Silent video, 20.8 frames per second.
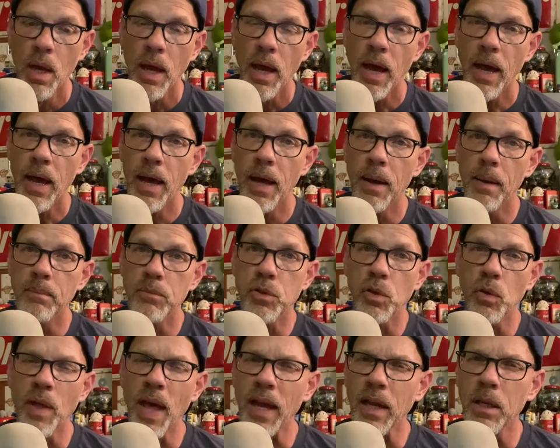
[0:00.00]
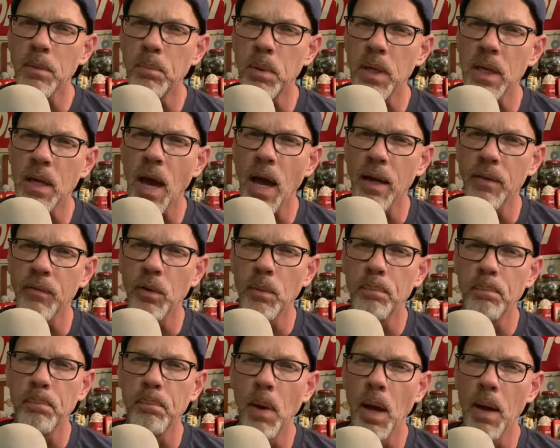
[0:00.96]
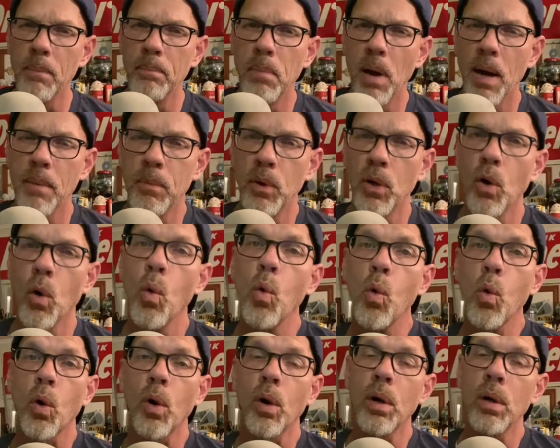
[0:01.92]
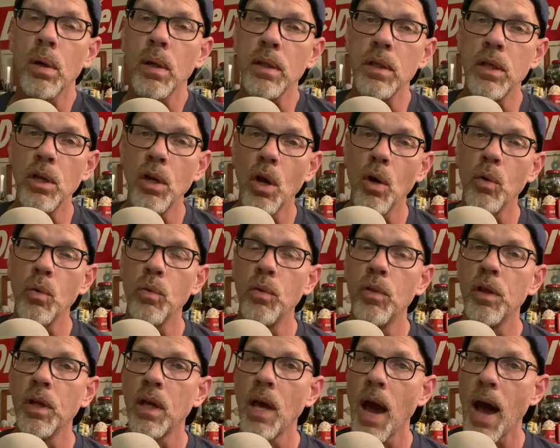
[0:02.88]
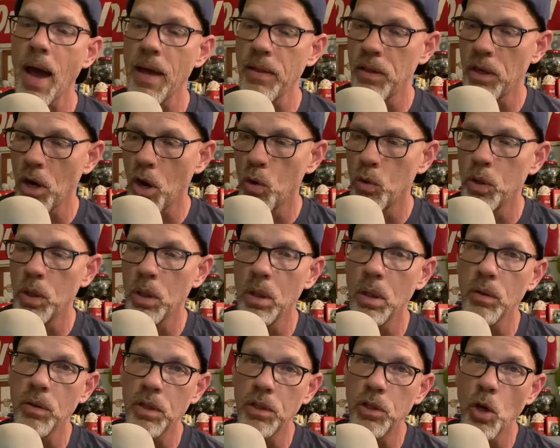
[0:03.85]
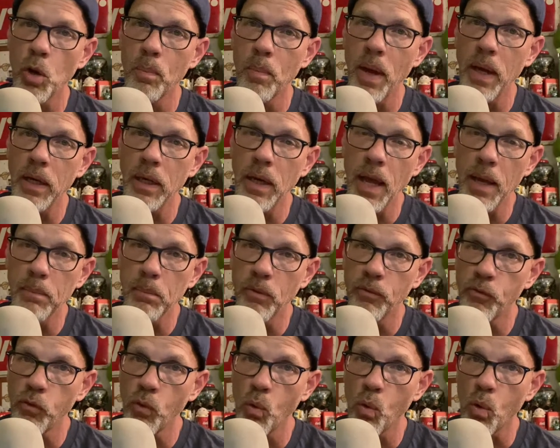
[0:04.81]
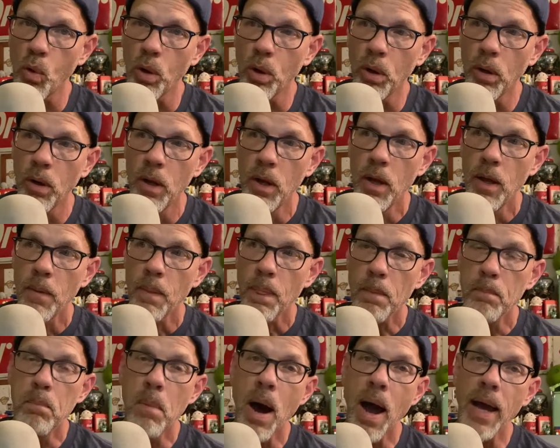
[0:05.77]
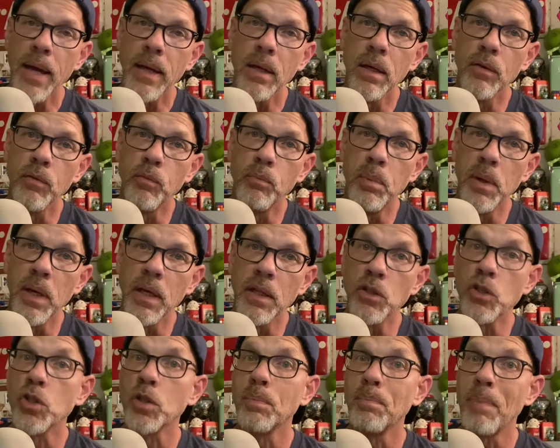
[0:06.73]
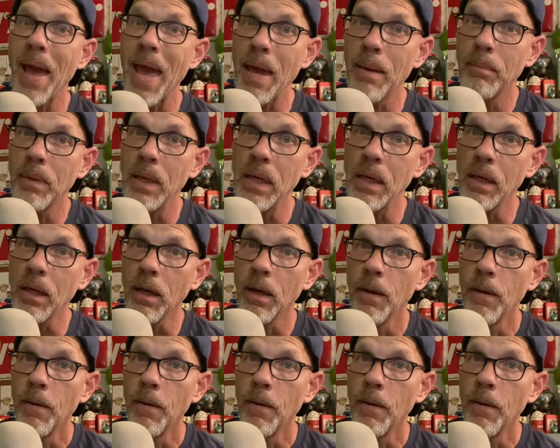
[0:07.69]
Um, so that could be kind of a, a, bummer. Or, you know, the guy that owned a, the domain name before might have been spamming